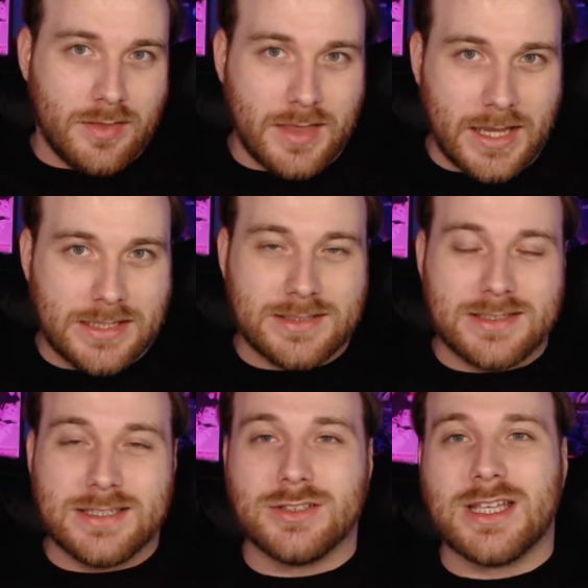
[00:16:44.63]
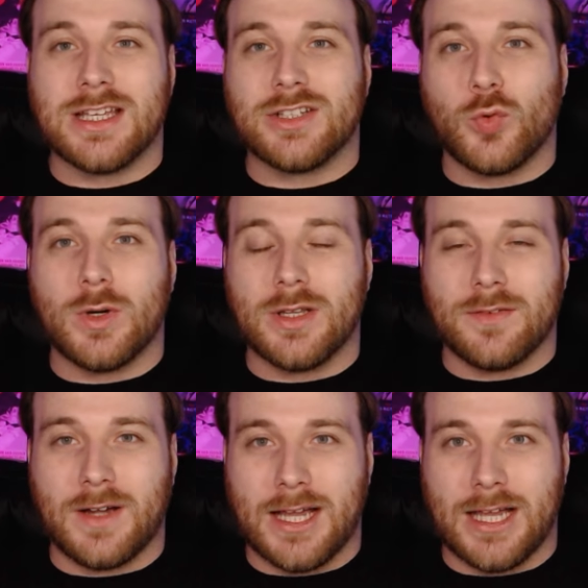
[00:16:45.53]
they still take
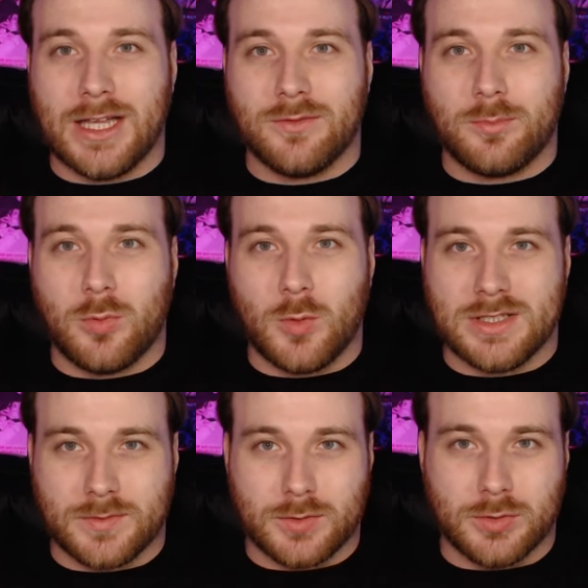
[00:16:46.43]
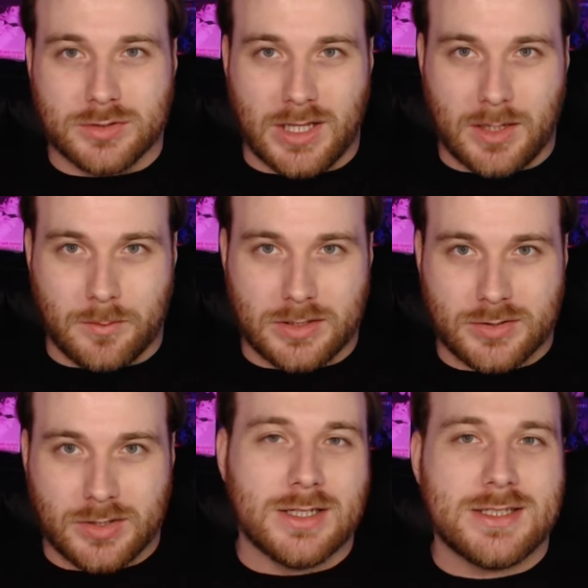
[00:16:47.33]
25 points of cold
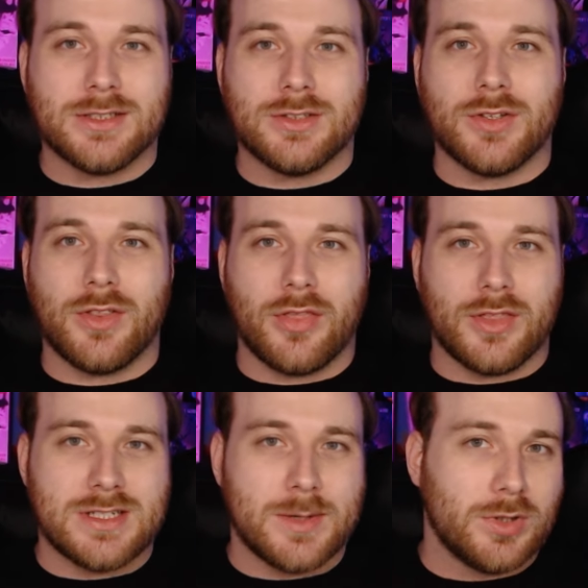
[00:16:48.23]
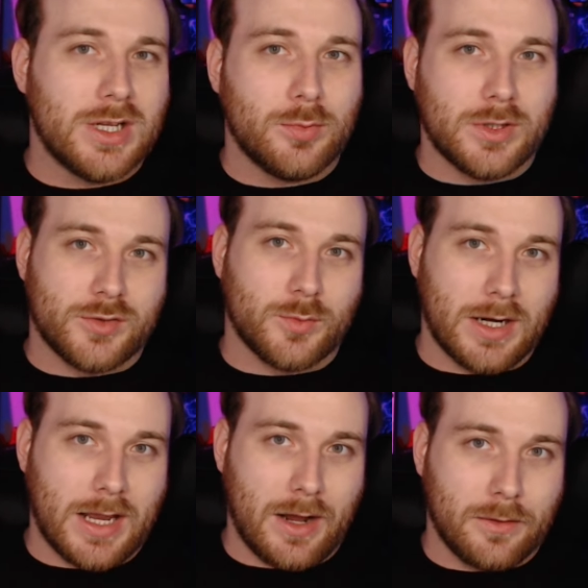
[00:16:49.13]
damage until the temporary hit points
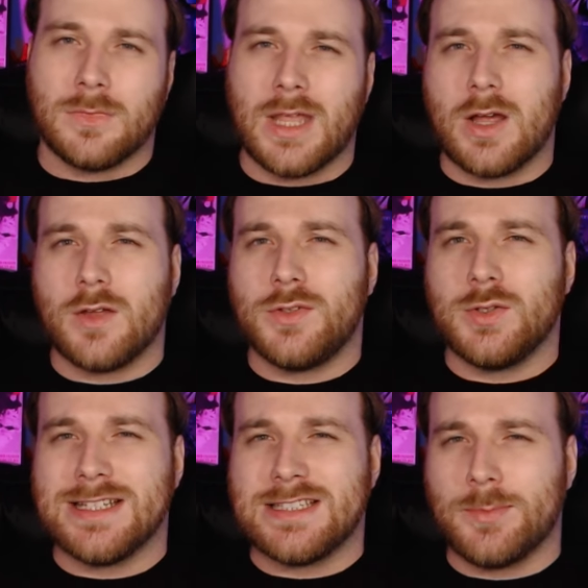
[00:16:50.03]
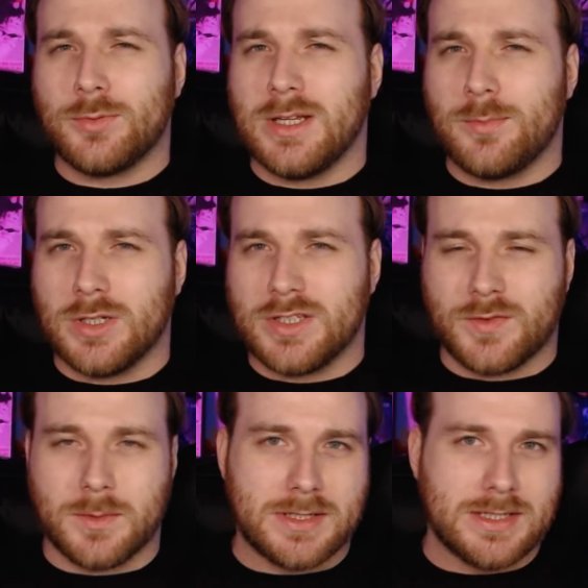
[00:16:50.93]
run out. Now, if you get temporary hit points
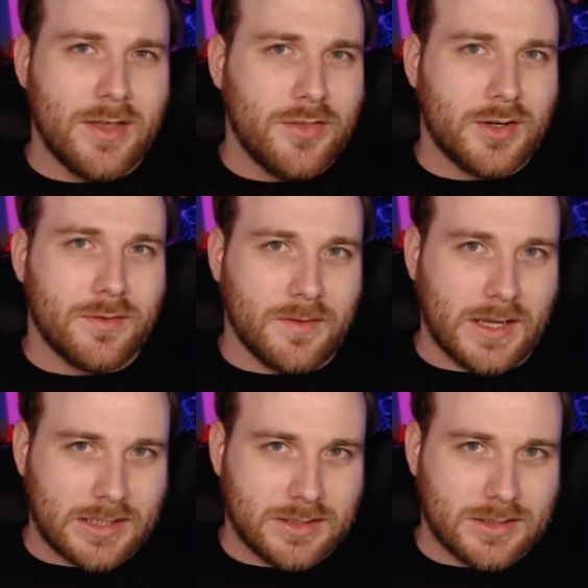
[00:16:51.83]
from another effect,